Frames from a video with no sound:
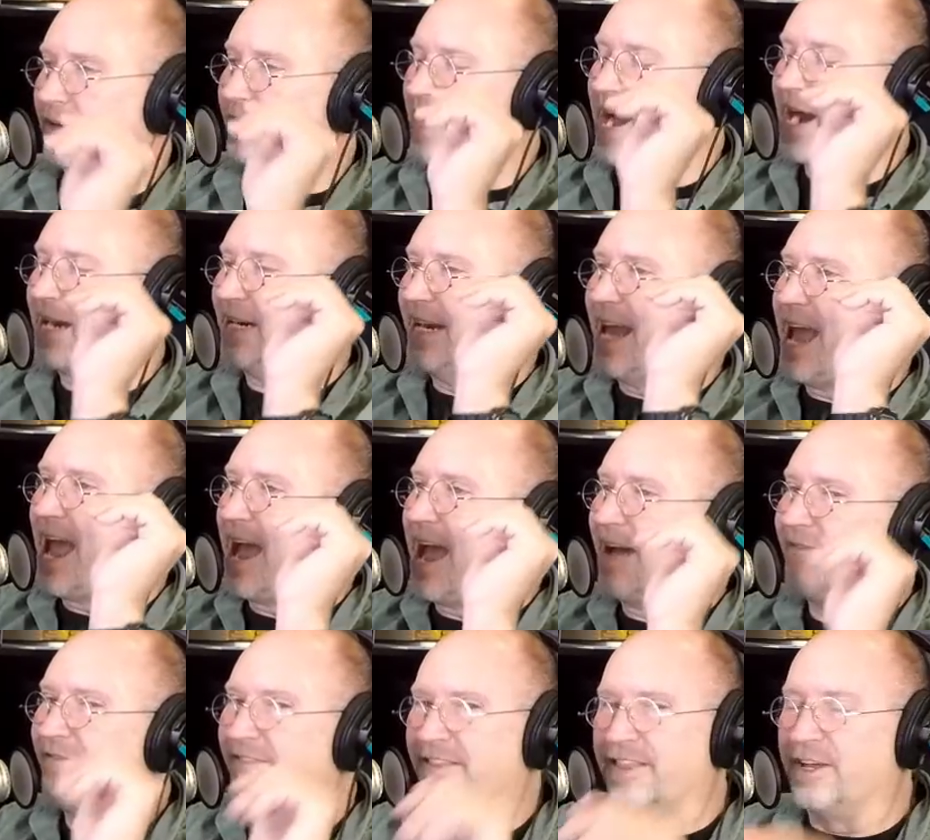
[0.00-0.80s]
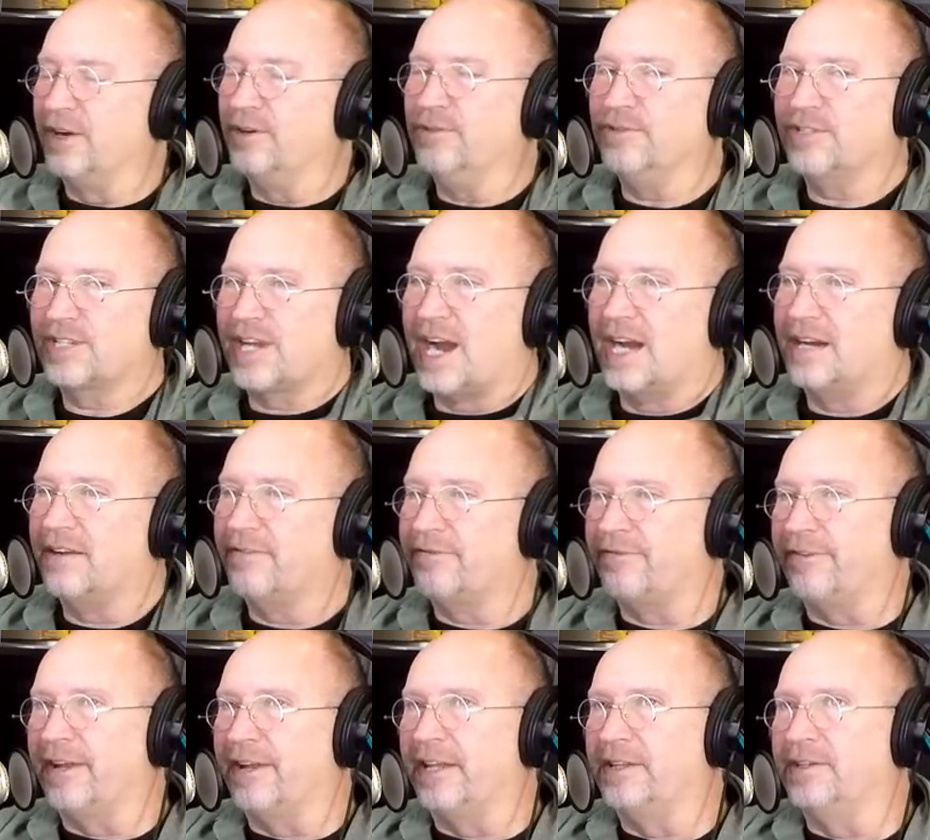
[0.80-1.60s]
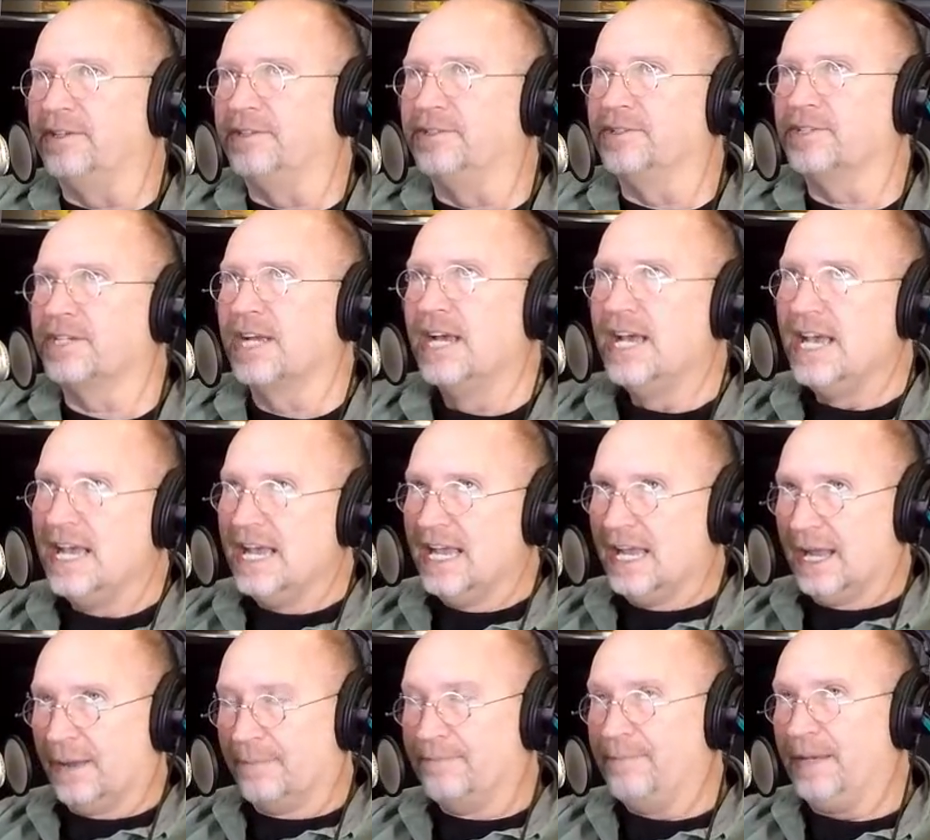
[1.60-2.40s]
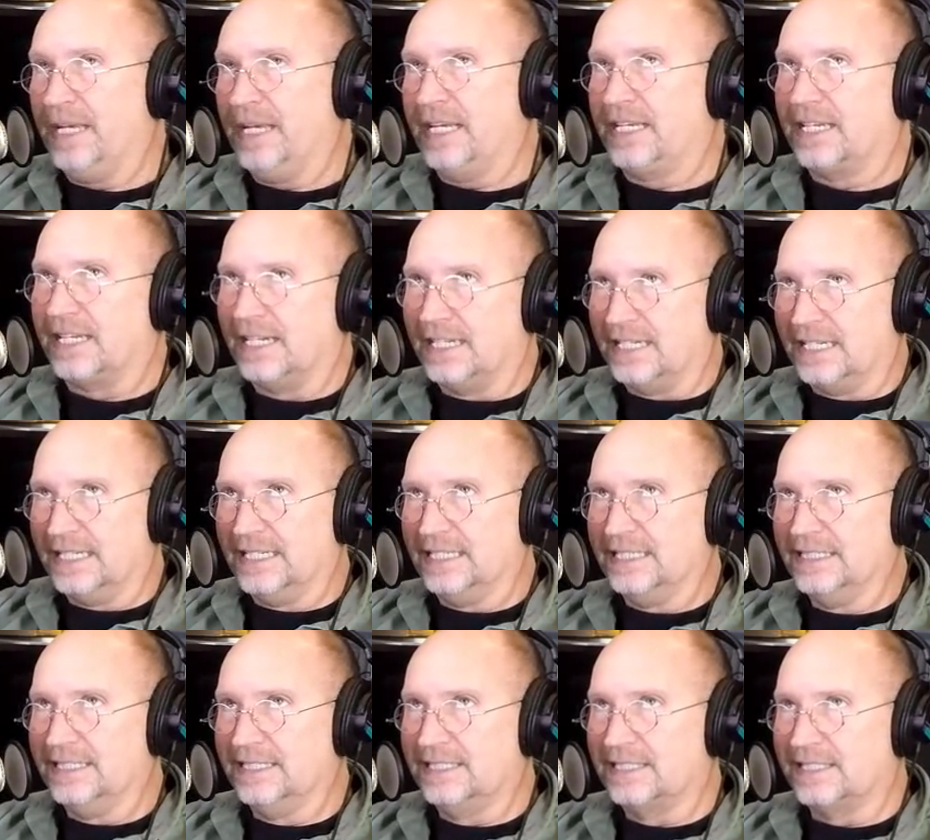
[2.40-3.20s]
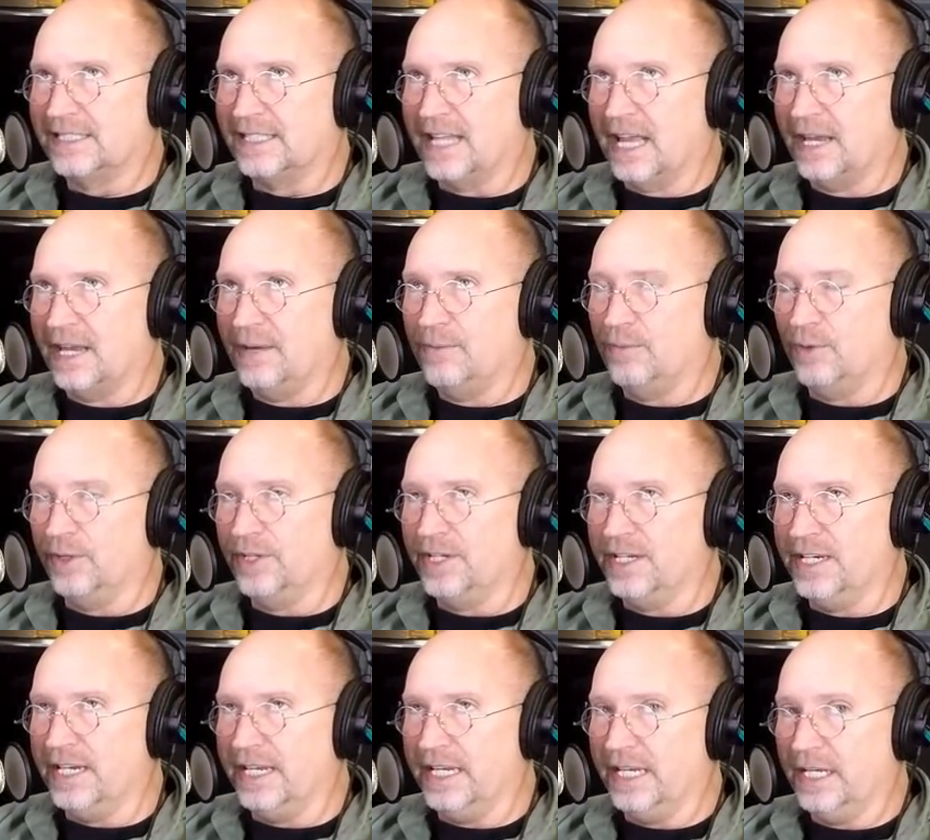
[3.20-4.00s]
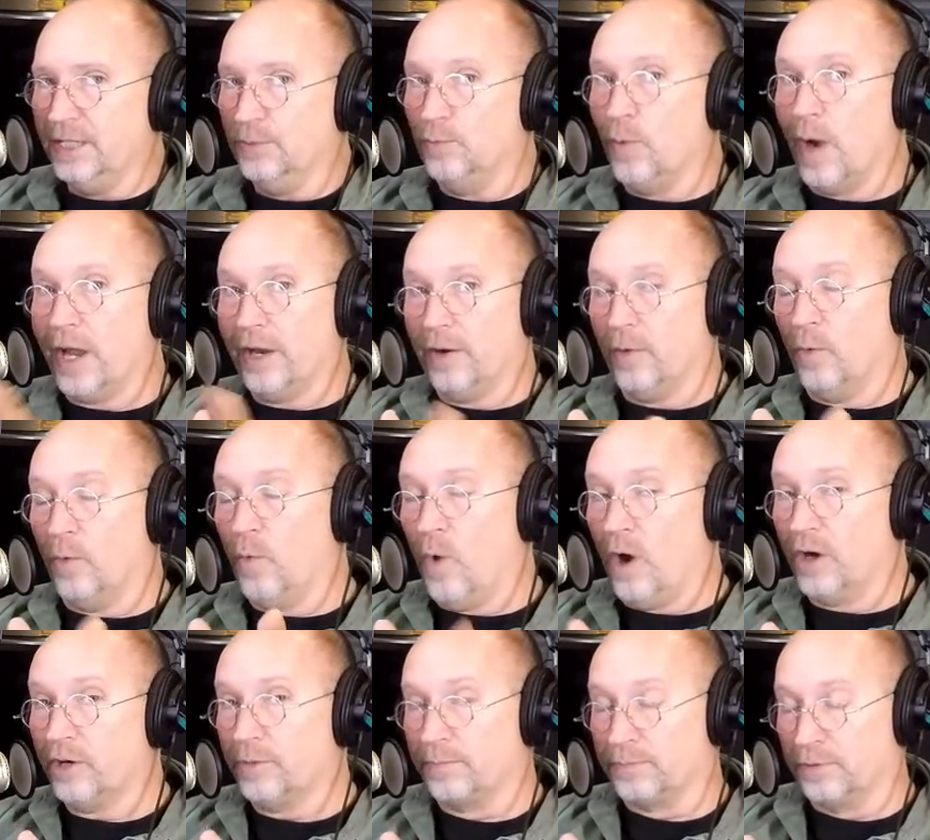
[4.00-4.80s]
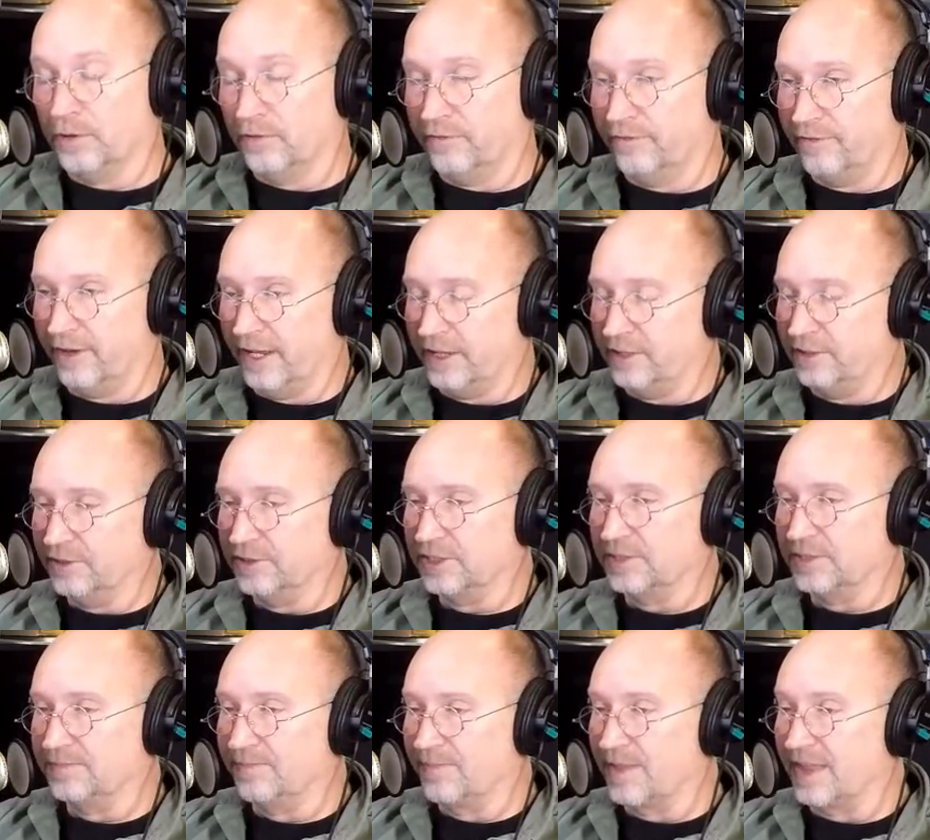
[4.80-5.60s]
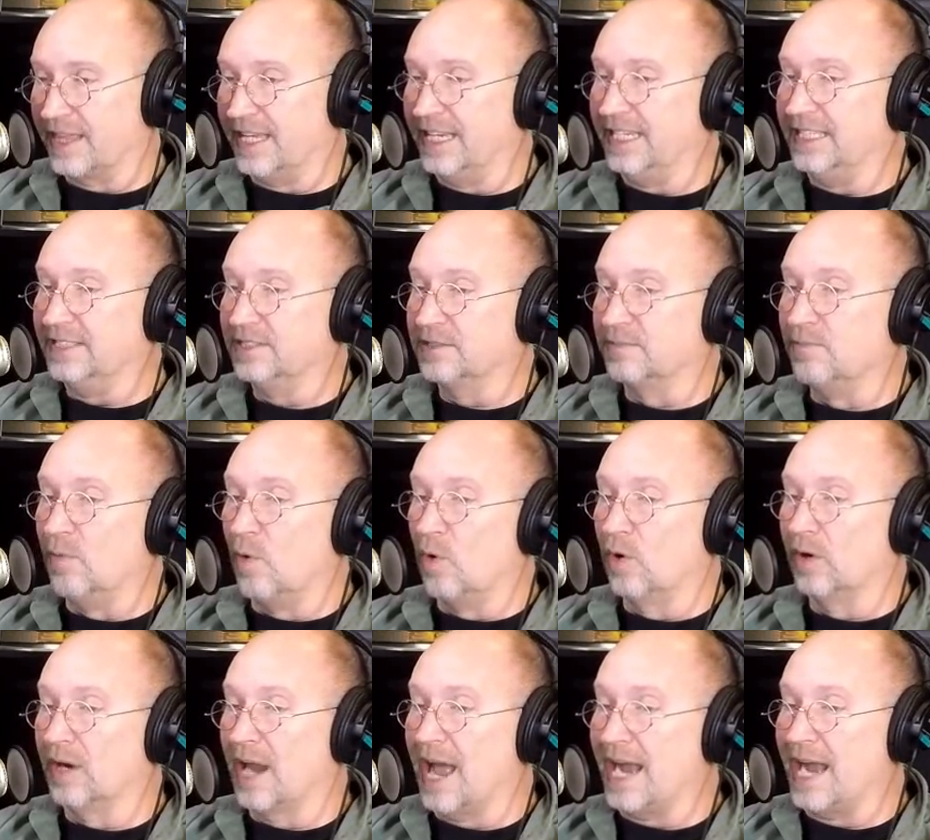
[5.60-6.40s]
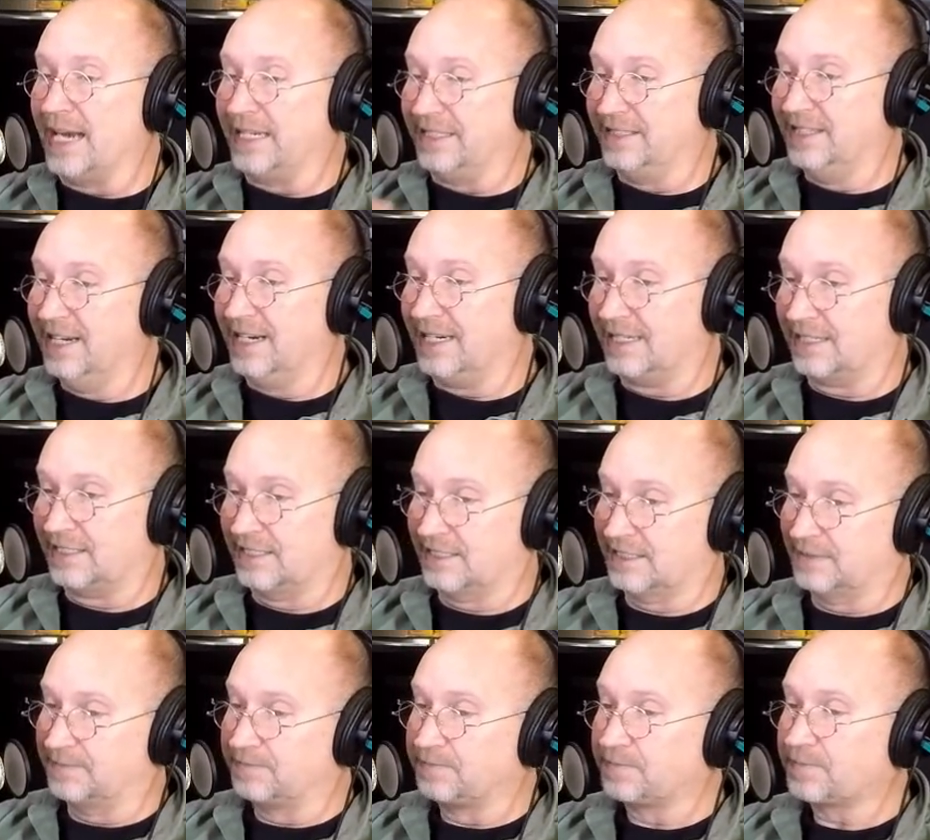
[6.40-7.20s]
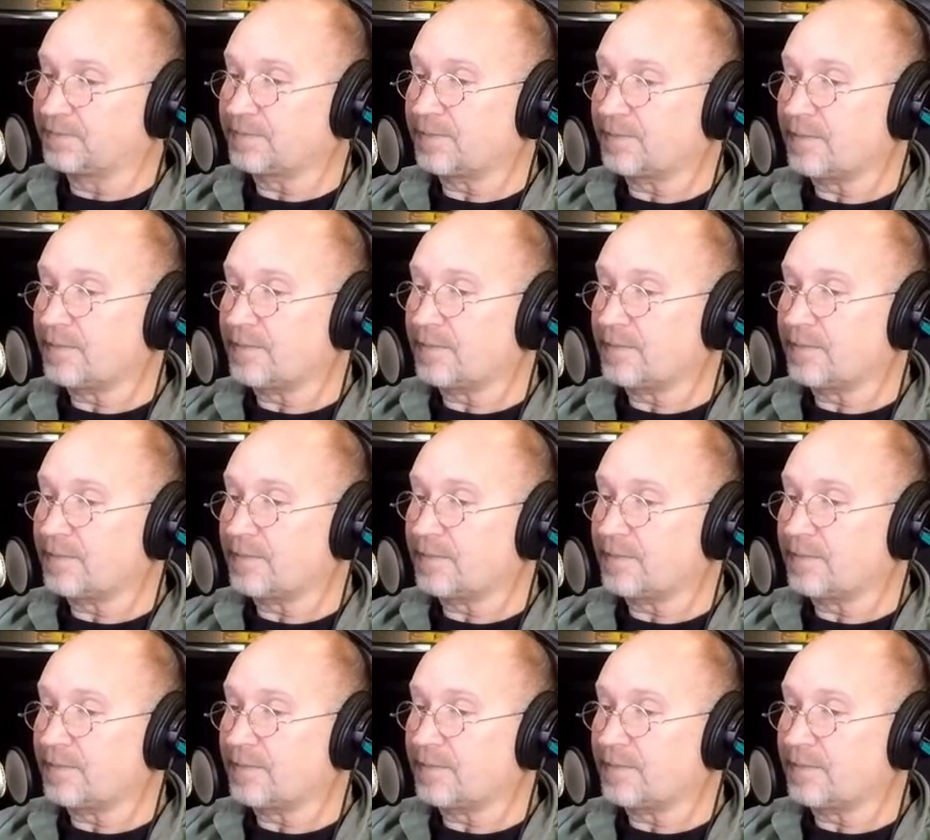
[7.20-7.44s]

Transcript: They're not going to have those kind of feathers because they would need waterproof feathers, things more like ducks